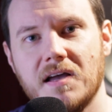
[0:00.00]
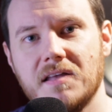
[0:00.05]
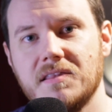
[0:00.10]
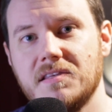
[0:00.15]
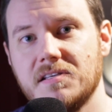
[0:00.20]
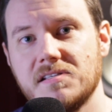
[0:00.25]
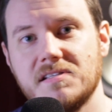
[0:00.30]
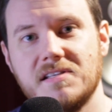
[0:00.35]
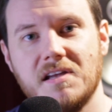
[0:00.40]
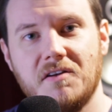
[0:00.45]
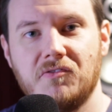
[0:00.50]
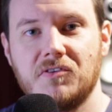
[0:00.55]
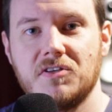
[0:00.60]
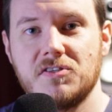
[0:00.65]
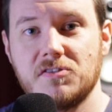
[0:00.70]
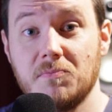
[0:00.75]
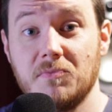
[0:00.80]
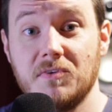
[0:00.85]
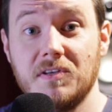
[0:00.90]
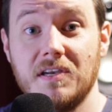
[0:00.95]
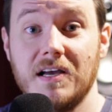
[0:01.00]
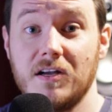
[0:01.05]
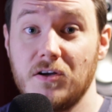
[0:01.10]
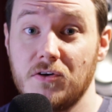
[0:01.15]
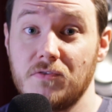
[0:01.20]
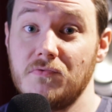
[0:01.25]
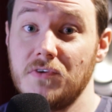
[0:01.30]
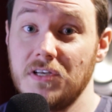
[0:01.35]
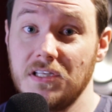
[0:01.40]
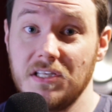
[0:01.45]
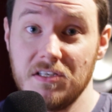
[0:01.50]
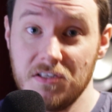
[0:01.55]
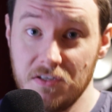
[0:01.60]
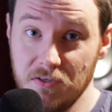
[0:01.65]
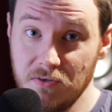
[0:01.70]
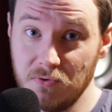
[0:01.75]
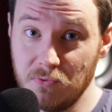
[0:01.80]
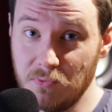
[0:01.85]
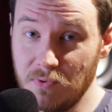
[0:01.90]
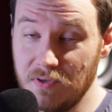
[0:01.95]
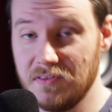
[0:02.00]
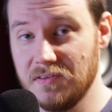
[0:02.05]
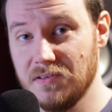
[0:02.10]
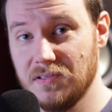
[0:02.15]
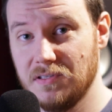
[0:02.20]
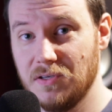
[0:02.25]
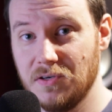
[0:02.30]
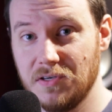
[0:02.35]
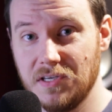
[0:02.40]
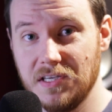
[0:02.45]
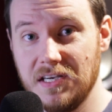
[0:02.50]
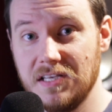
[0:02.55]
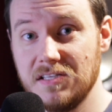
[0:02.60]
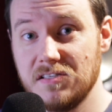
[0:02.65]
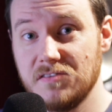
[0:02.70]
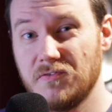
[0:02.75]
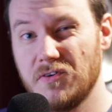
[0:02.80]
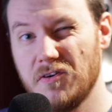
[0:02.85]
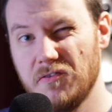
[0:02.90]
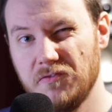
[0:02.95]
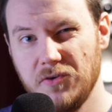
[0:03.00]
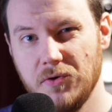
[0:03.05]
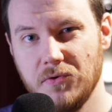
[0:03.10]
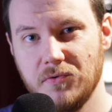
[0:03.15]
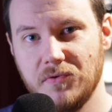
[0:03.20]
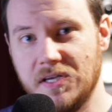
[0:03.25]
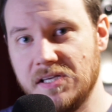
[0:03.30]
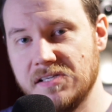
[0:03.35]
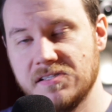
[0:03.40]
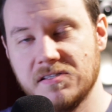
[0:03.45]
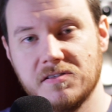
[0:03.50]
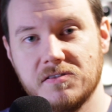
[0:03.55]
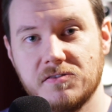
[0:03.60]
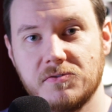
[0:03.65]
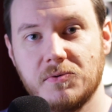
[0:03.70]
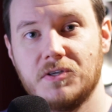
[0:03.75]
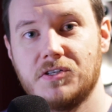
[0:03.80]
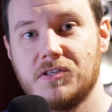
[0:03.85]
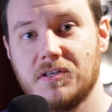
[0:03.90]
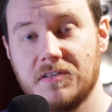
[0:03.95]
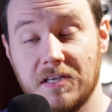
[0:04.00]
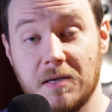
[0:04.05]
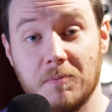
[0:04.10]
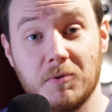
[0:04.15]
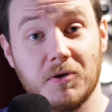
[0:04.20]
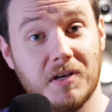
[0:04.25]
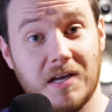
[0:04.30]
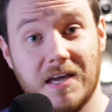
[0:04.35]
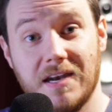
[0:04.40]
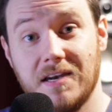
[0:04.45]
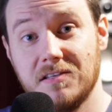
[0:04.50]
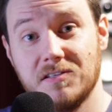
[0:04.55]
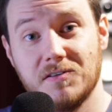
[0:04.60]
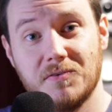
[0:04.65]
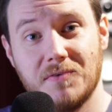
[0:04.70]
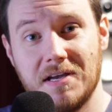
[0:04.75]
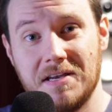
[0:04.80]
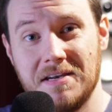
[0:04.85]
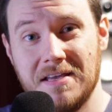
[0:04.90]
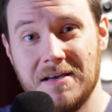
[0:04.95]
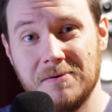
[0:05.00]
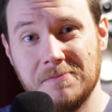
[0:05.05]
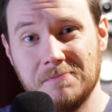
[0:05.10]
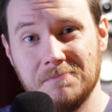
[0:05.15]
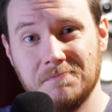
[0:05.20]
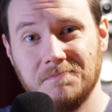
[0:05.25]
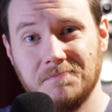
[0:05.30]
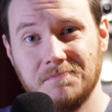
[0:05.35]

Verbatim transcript: this is definitely something I could really do with looking into, for a few reasons, which I think I'm going to get into right now.